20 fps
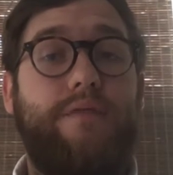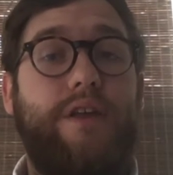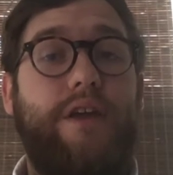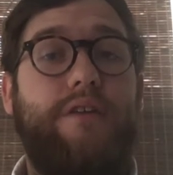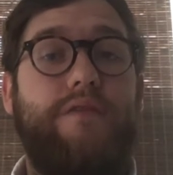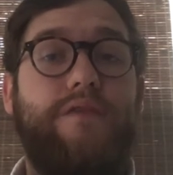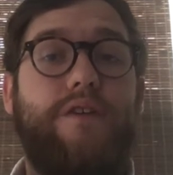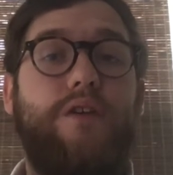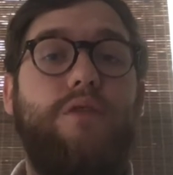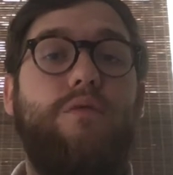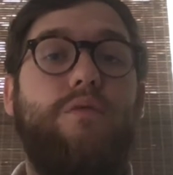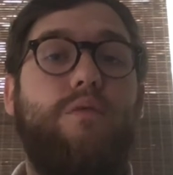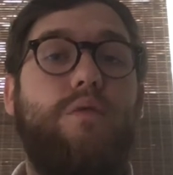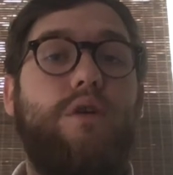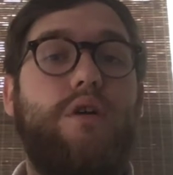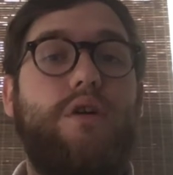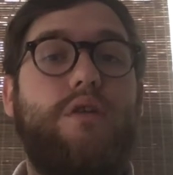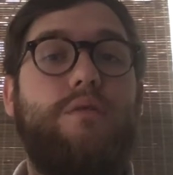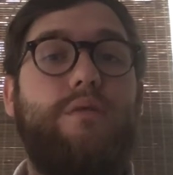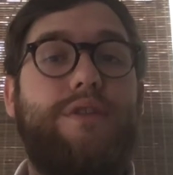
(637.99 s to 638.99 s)
If you
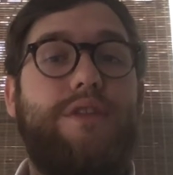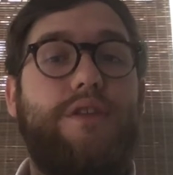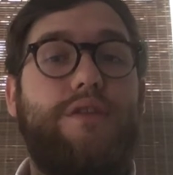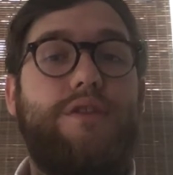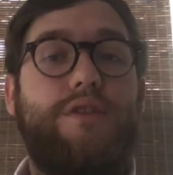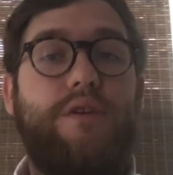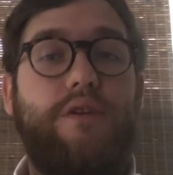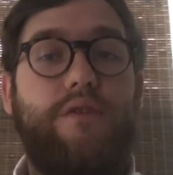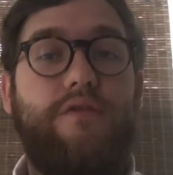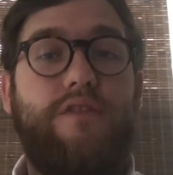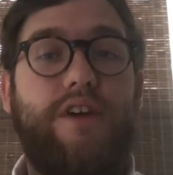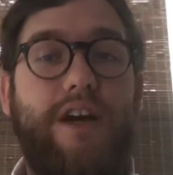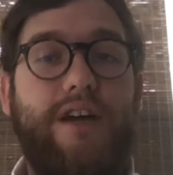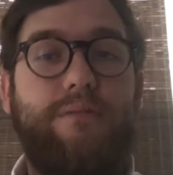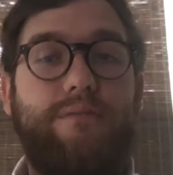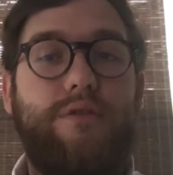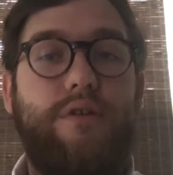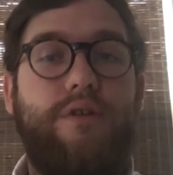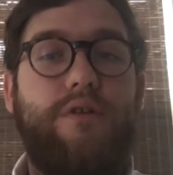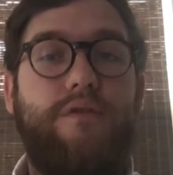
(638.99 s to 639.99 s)
work with a
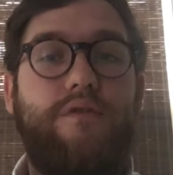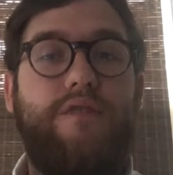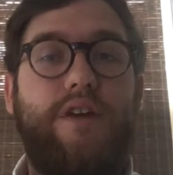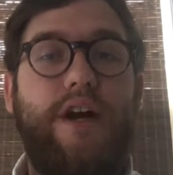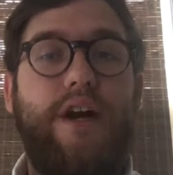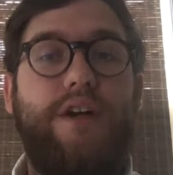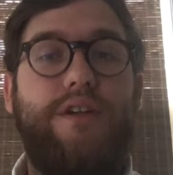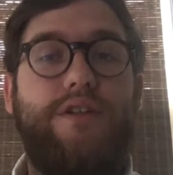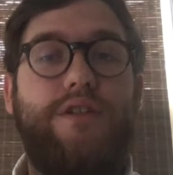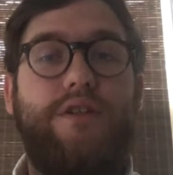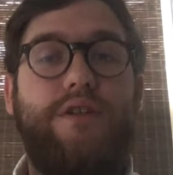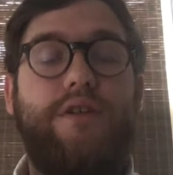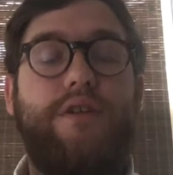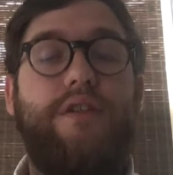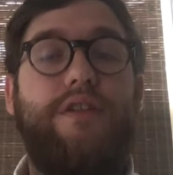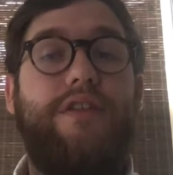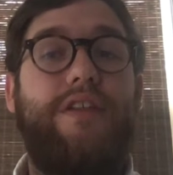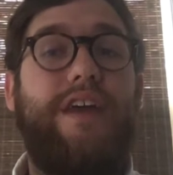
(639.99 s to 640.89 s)
certified Pro Advisor,